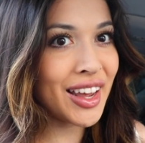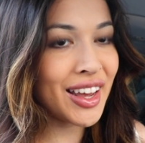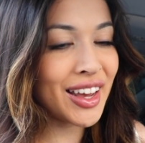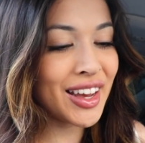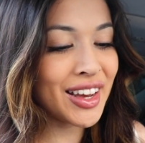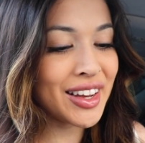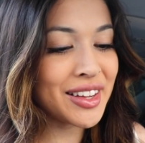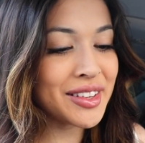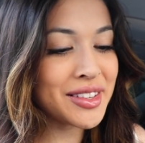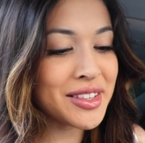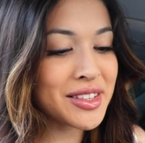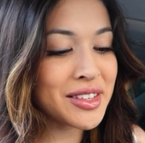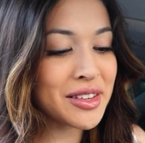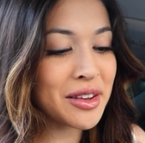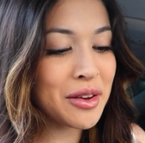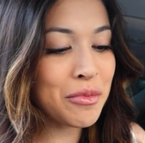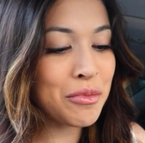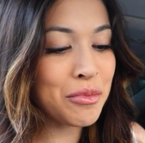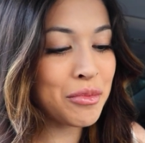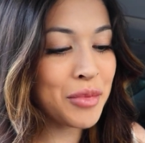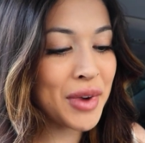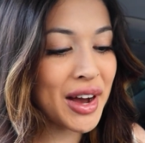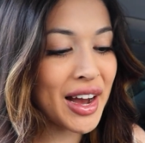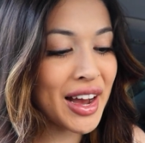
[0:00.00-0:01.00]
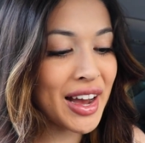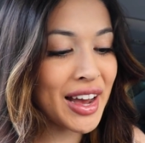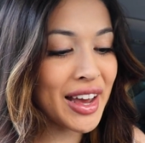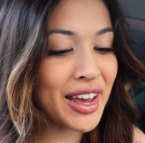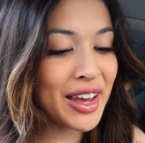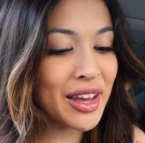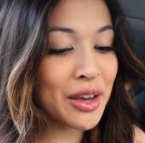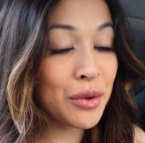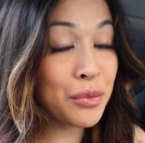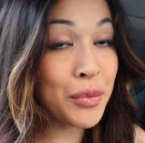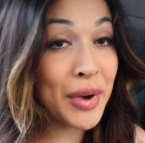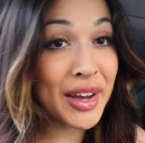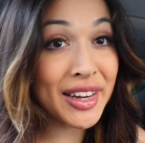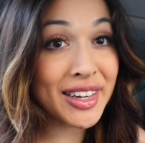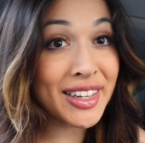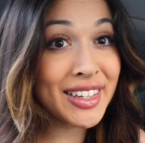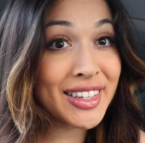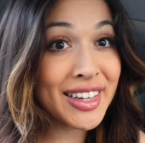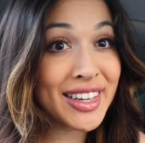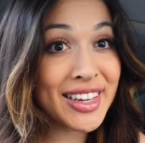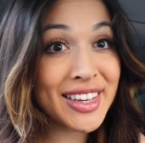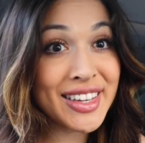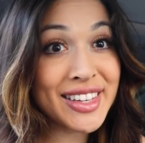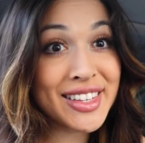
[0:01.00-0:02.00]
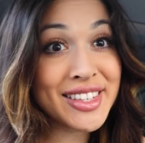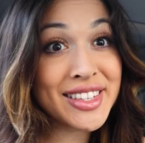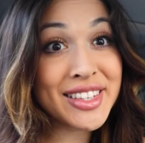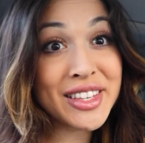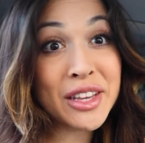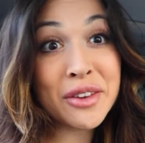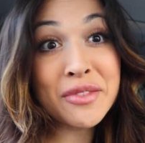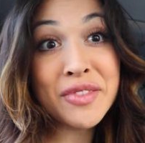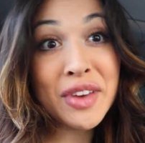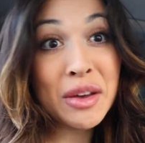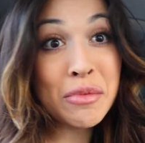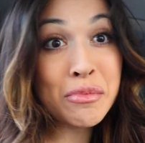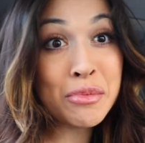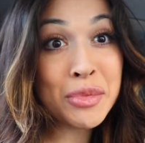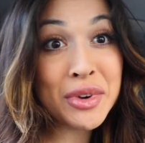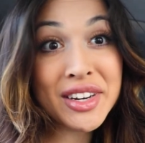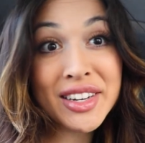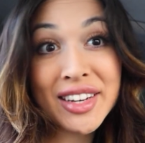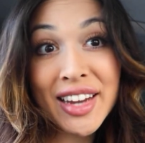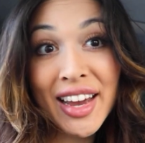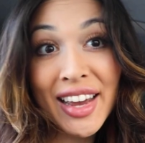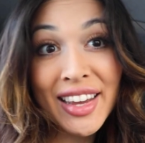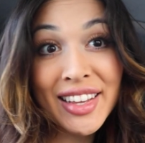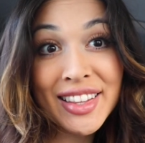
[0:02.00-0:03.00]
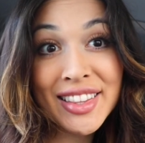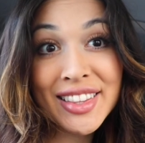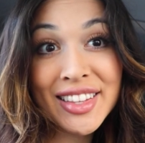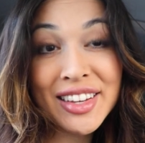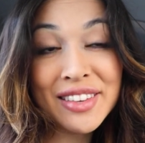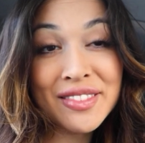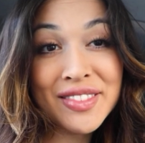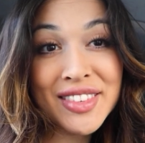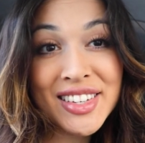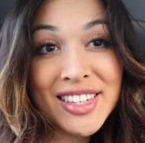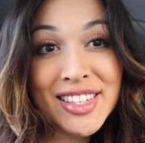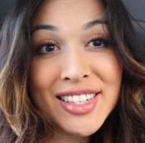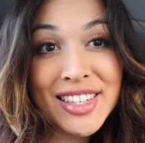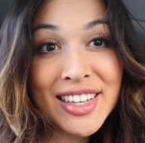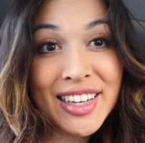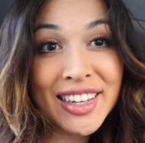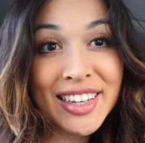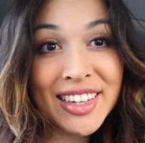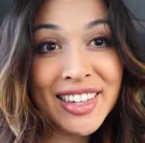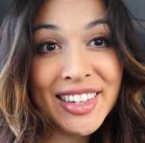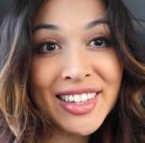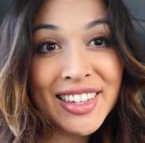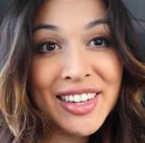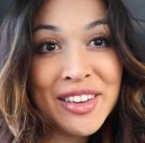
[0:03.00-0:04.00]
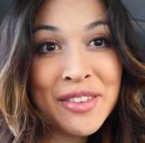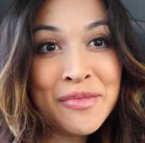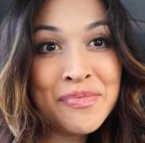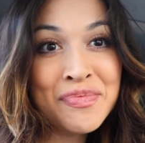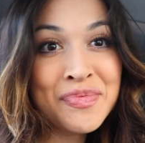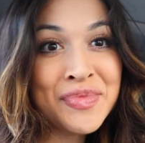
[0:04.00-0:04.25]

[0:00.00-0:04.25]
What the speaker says: and my wedding is November 9th of this year,